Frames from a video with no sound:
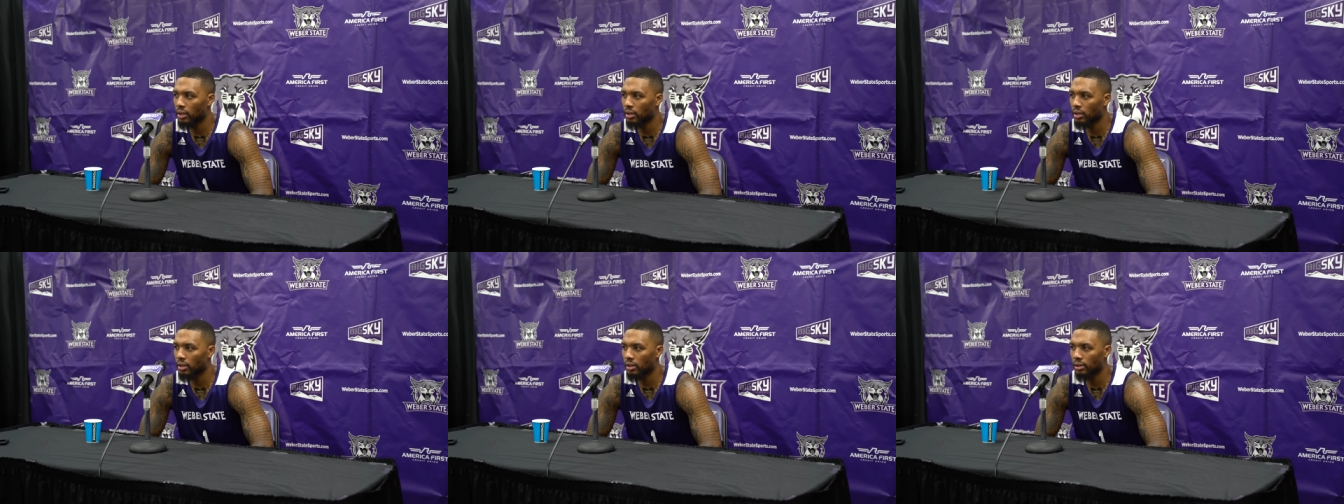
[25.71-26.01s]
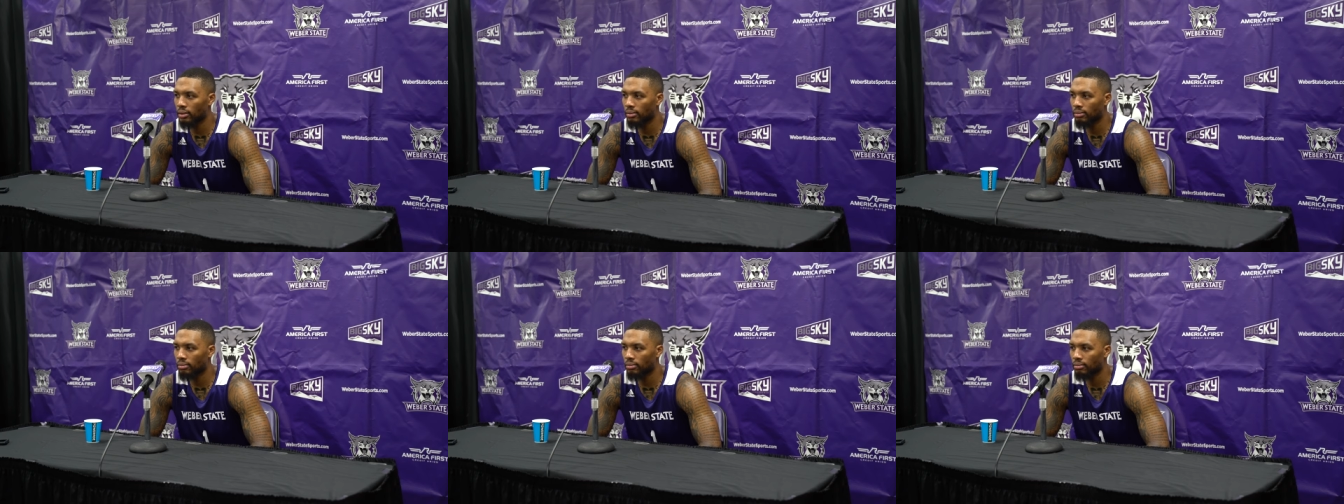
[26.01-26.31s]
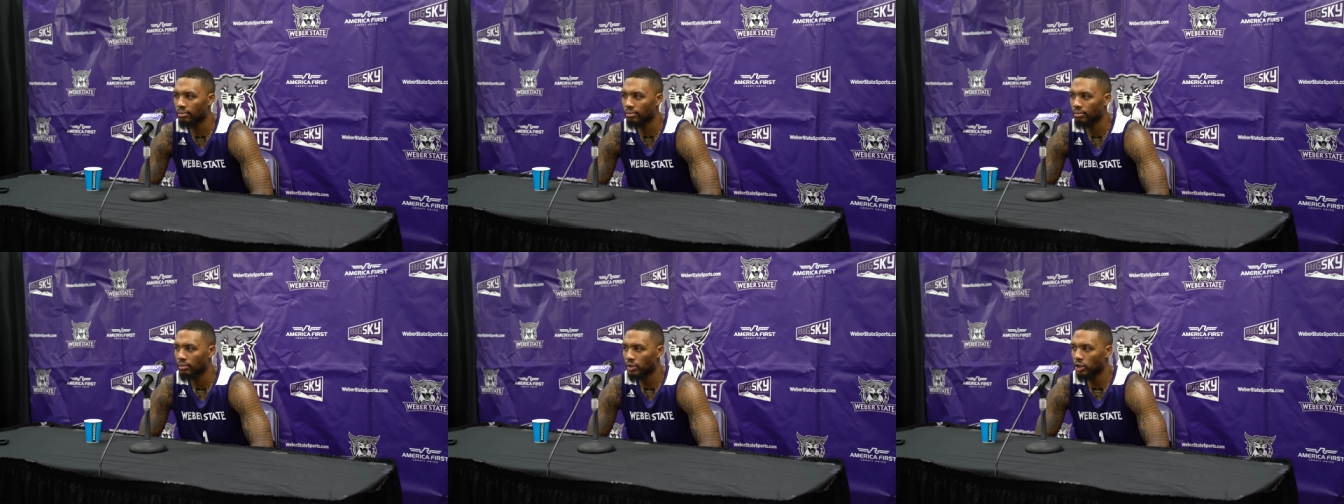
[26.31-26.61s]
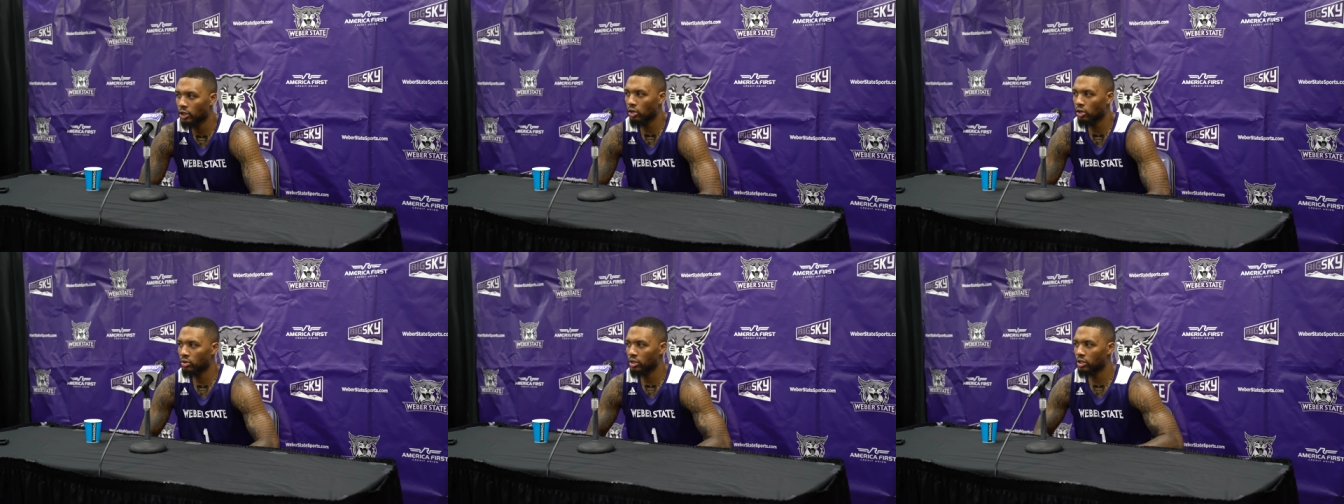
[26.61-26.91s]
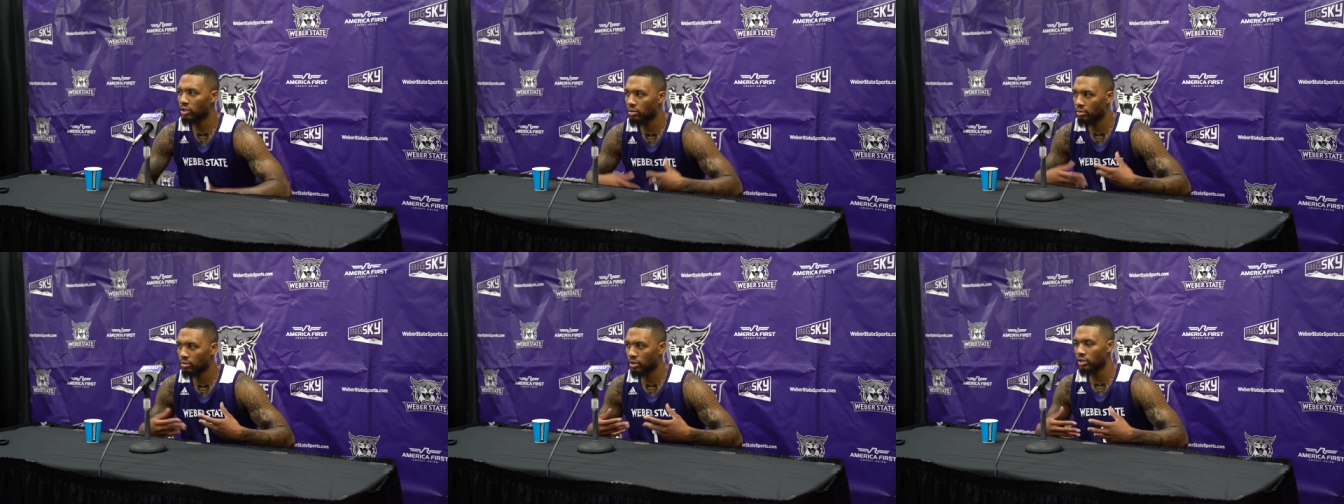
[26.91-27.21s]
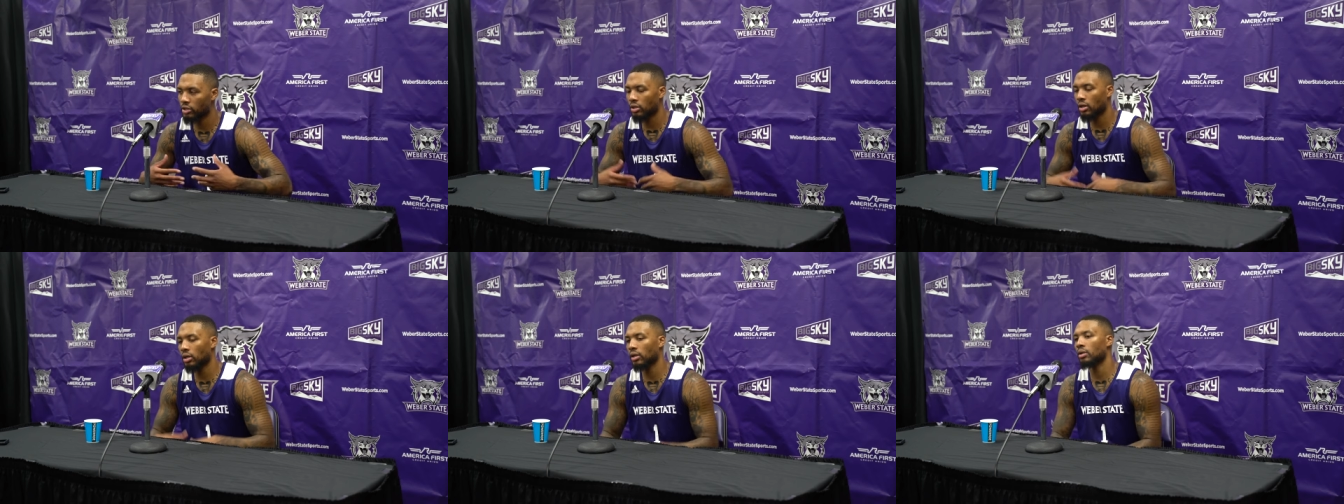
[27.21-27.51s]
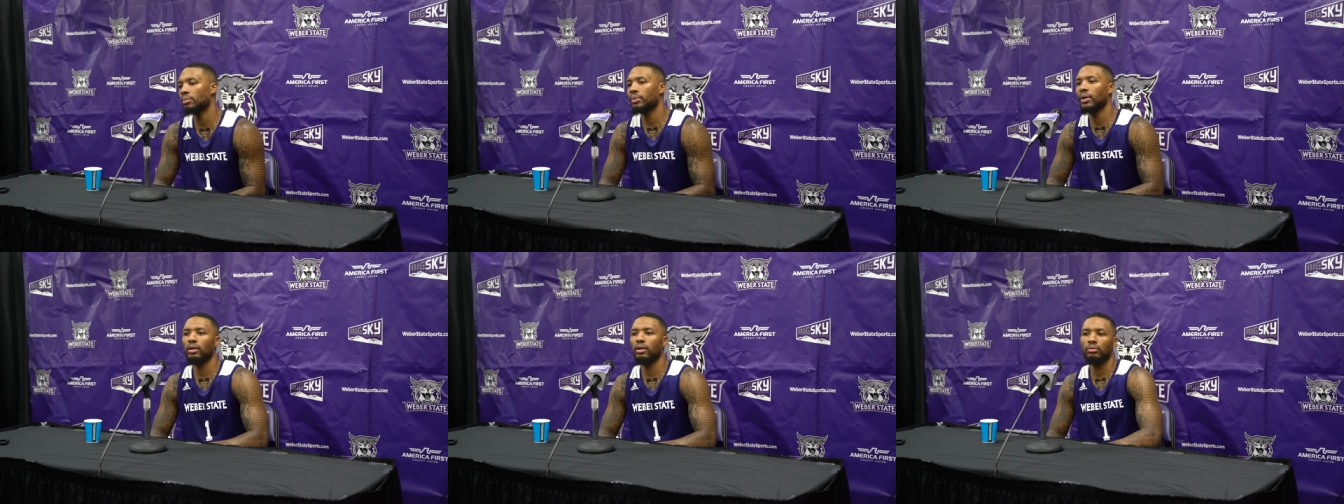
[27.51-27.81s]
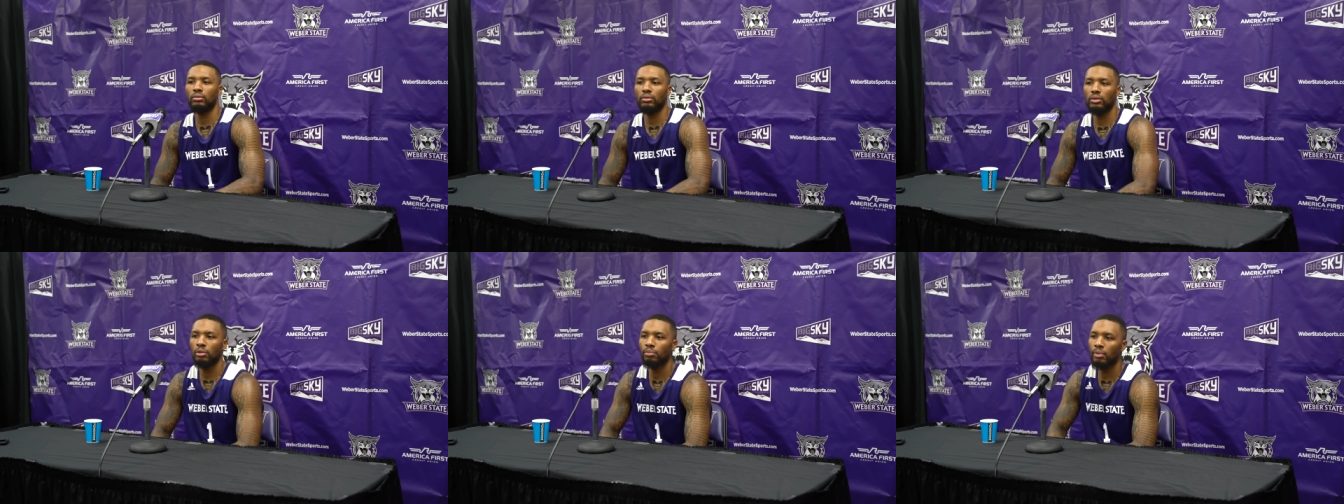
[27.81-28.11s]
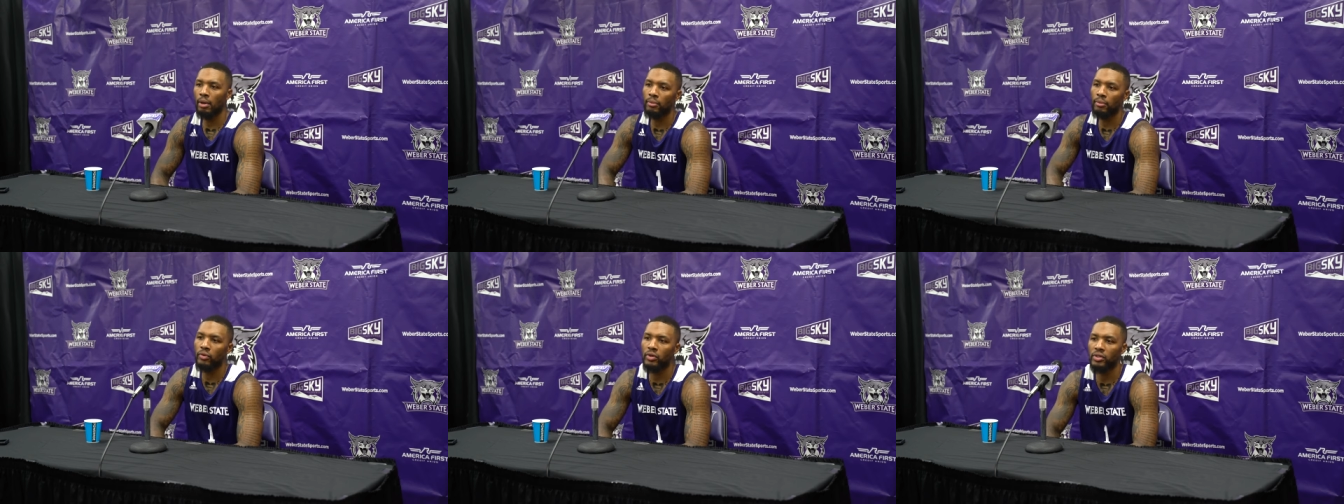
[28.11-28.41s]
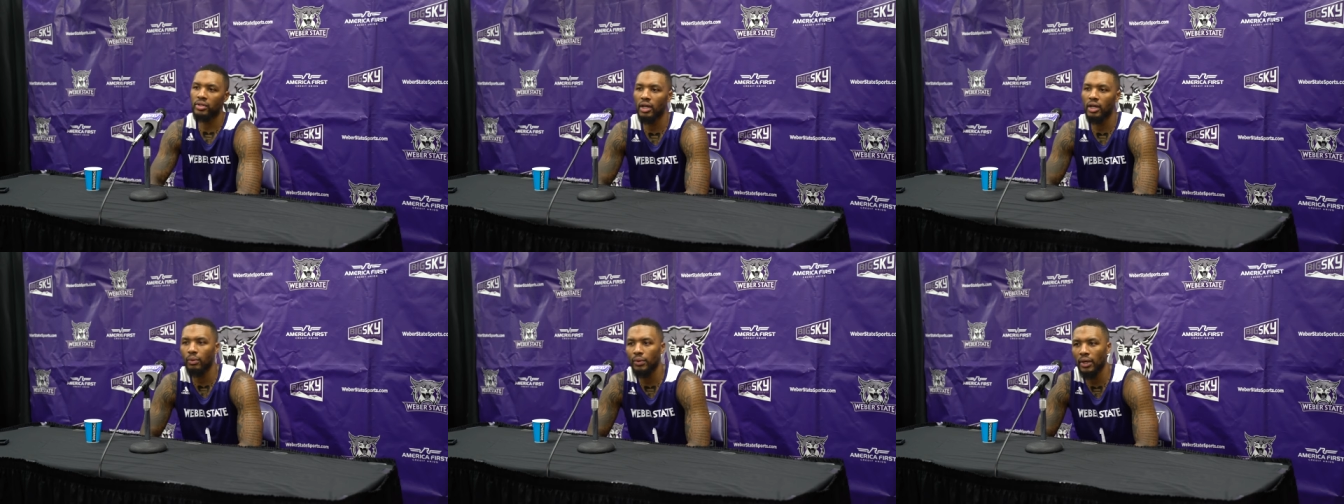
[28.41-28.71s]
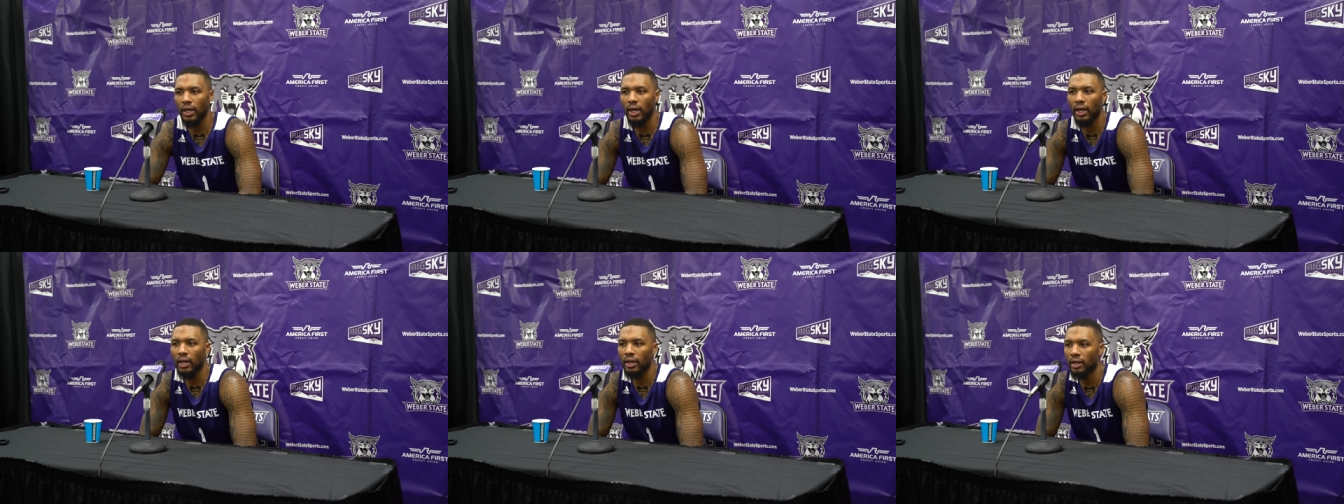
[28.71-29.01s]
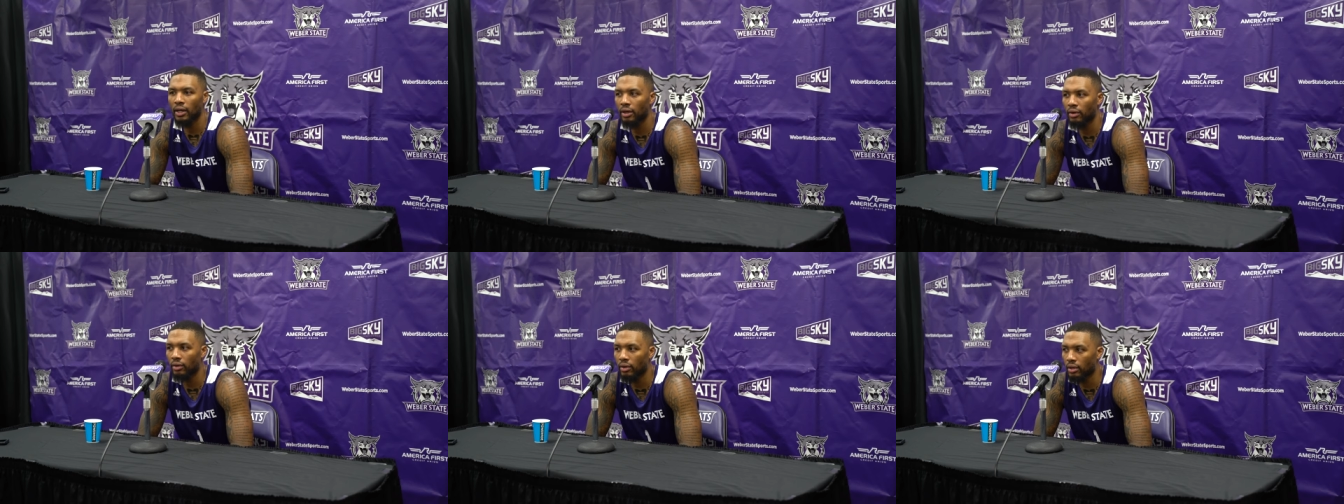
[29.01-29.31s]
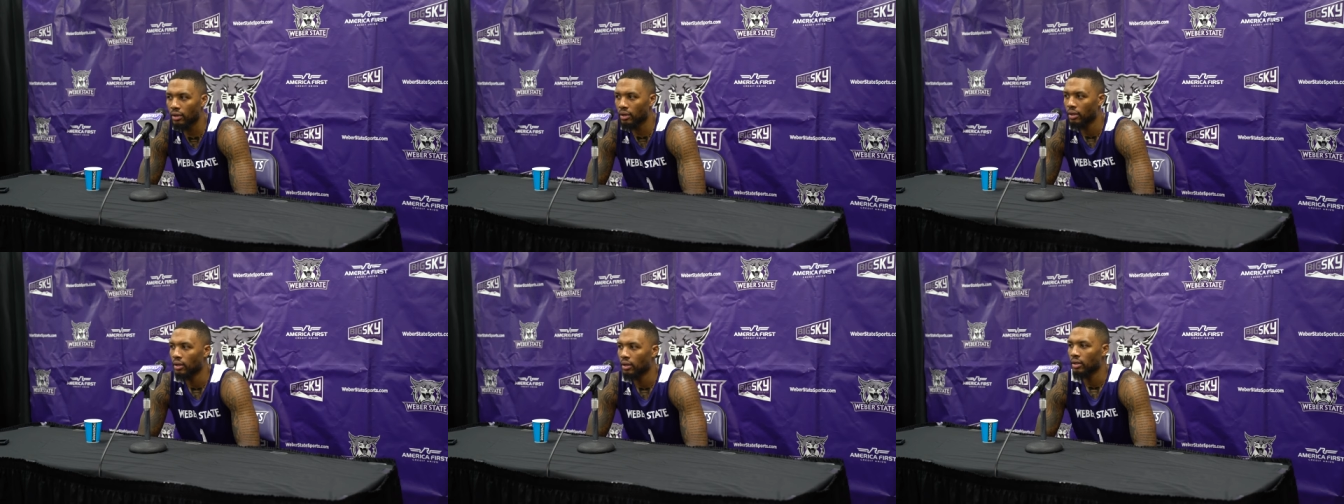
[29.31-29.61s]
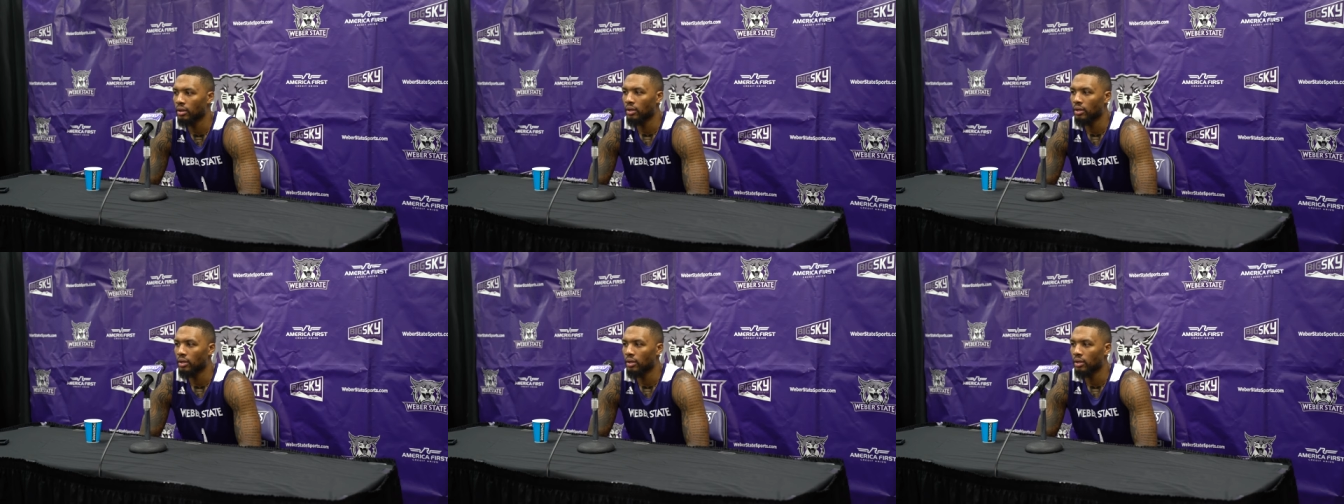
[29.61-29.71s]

and um, you know just just talking about the memories that we had here and